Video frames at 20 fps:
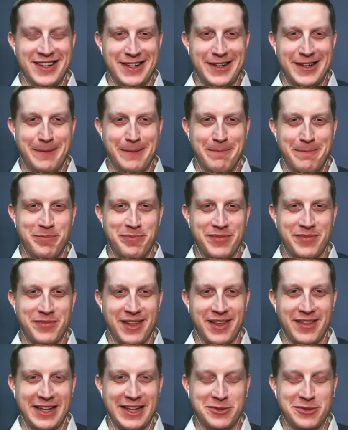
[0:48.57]

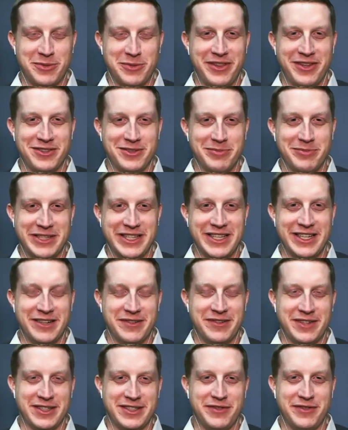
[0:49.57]
That's why there's a million
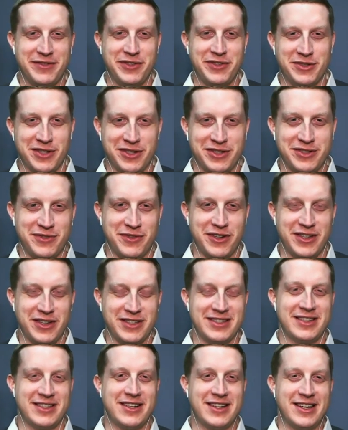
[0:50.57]
of us if you search for
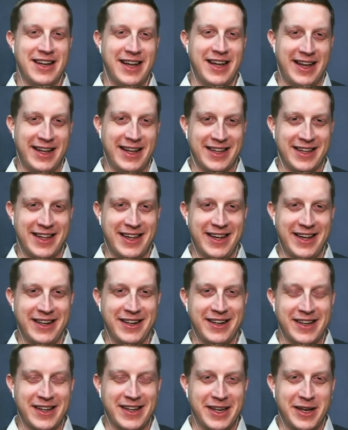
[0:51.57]
us online,
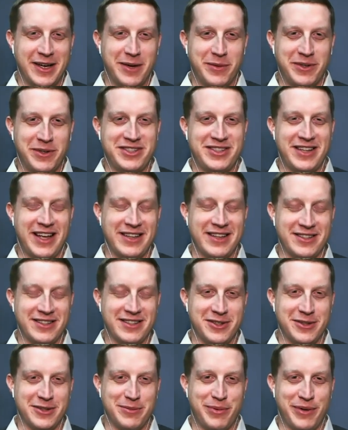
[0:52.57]
which has its
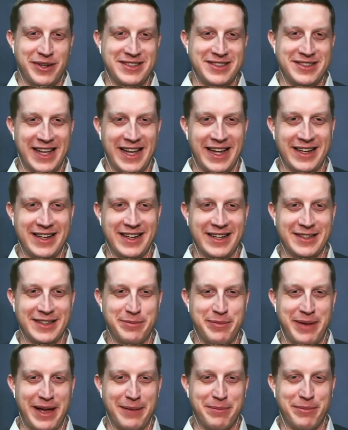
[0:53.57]
good points and its
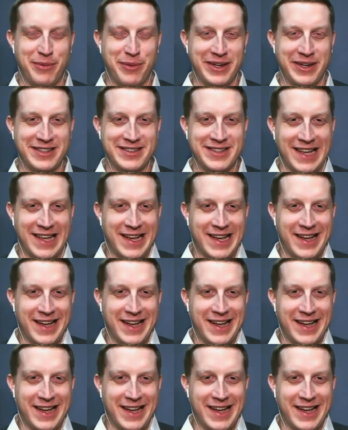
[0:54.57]
bad points.